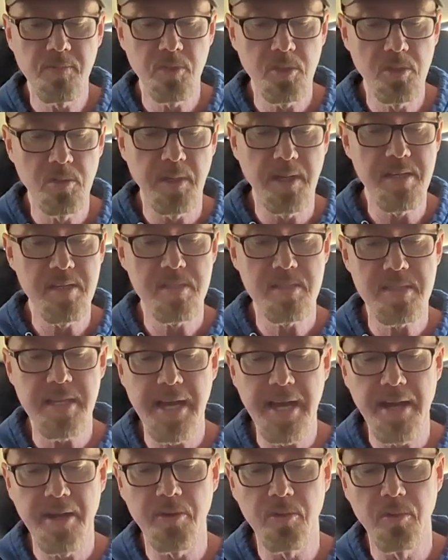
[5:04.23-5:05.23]
you a
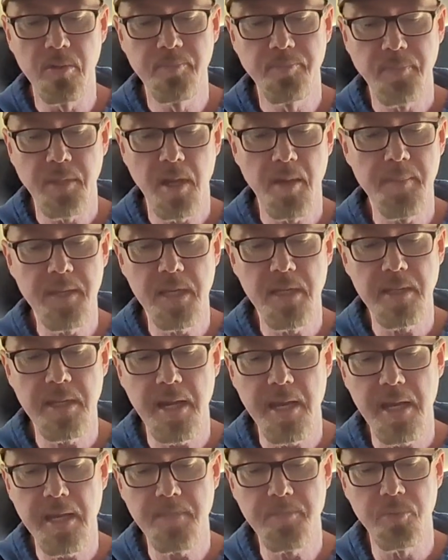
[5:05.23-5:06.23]

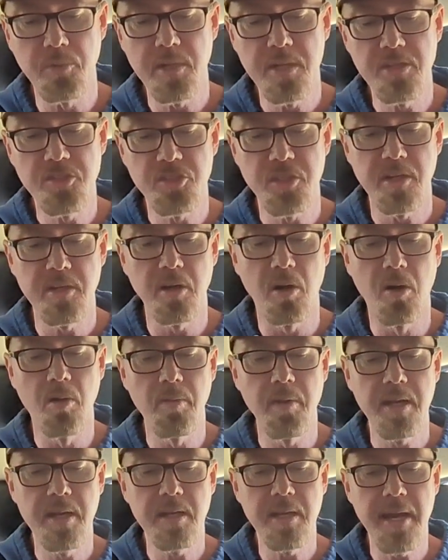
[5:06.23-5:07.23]
a bridge that
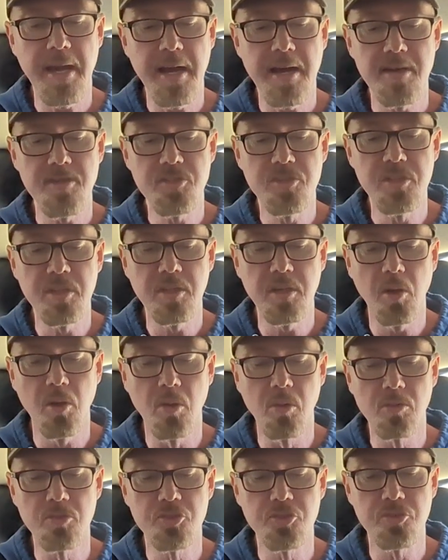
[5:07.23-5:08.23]
already has the
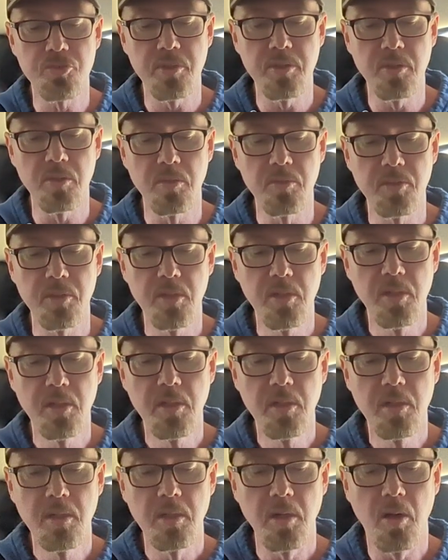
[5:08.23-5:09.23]
holes drilled
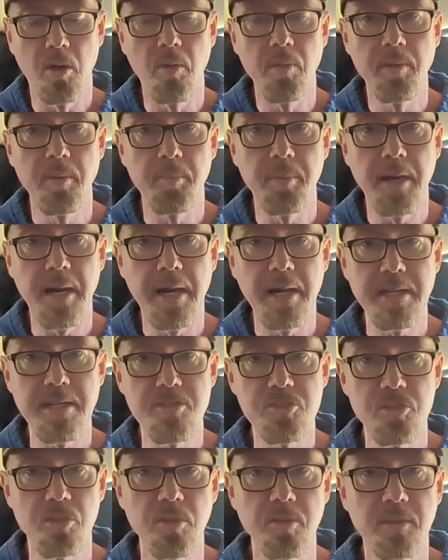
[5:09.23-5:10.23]
on the body.
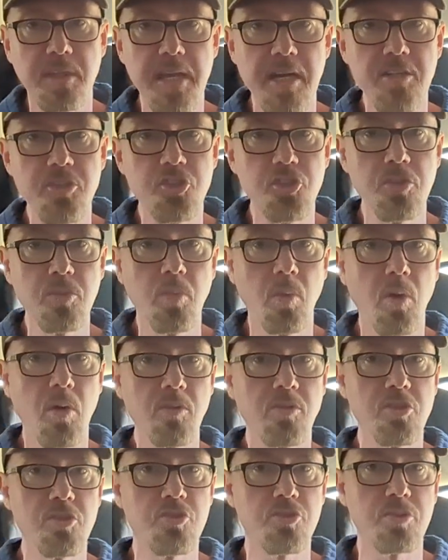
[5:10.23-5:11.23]
So in case you want
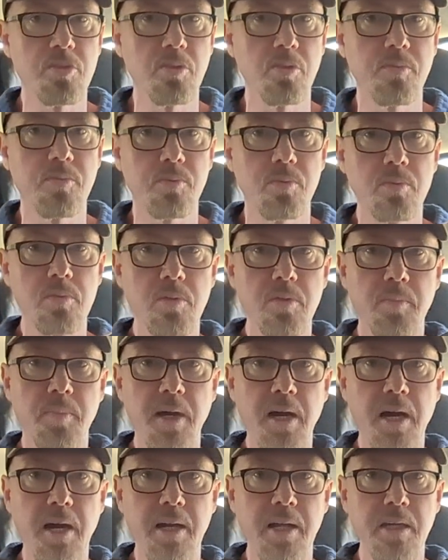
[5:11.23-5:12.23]
to drill through the
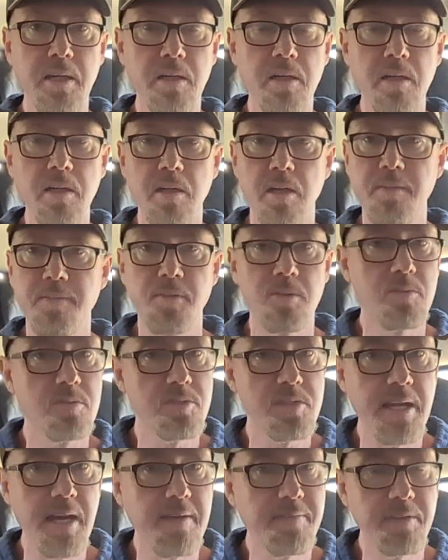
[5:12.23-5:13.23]
body, if you
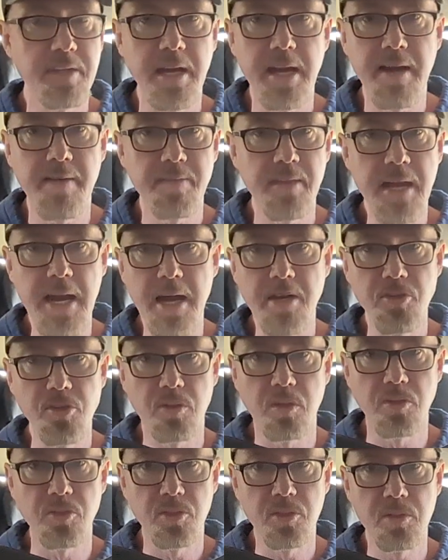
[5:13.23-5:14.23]
just have to have that, you
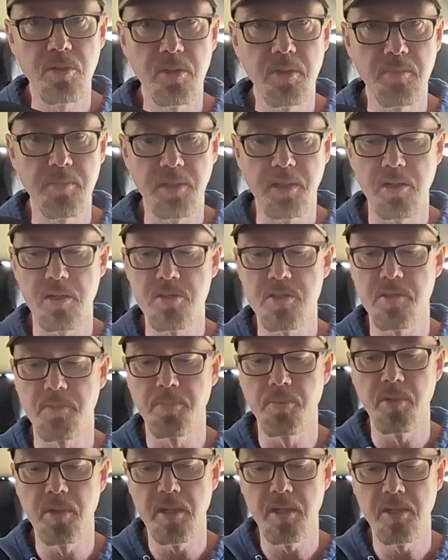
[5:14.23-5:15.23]
can do it because the
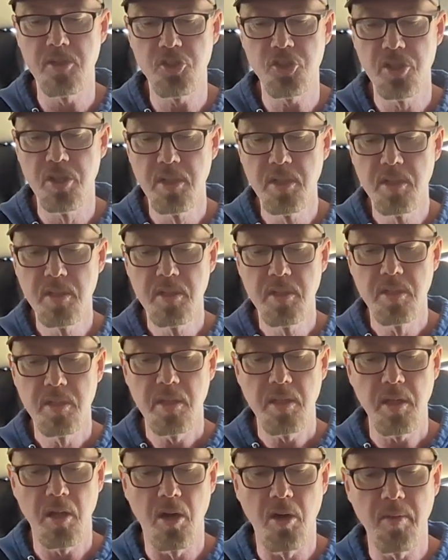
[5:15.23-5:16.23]
bridge
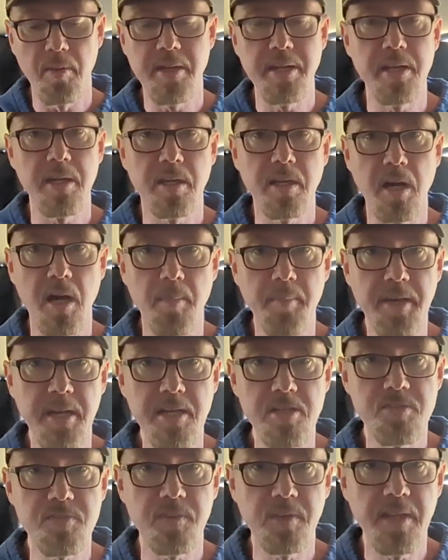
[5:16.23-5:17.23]
already
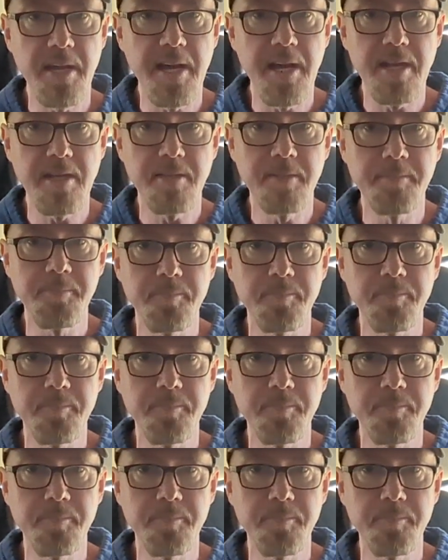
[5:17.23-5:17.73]
accommodates for that.